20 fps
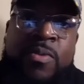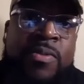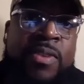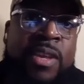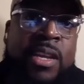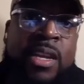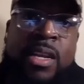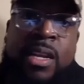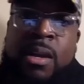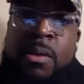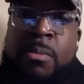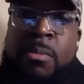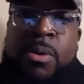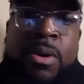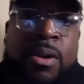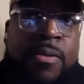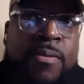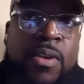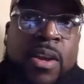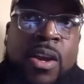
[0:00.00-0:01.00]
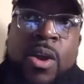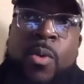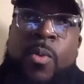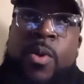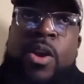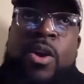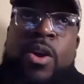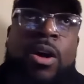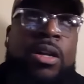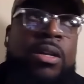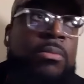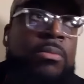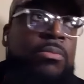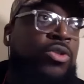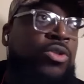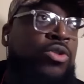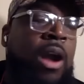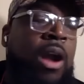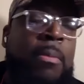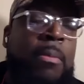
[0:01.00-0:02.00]
We've done a number of, we call
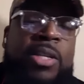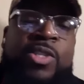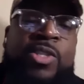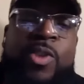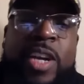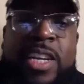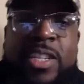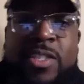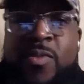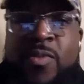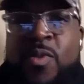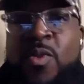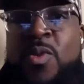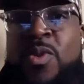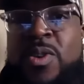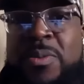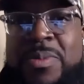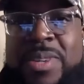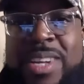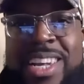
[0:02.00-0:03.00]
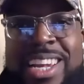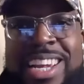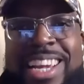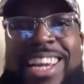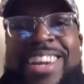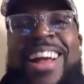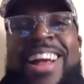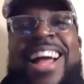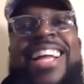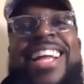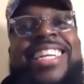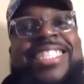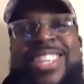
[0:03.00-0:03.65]
them trauma transform, right?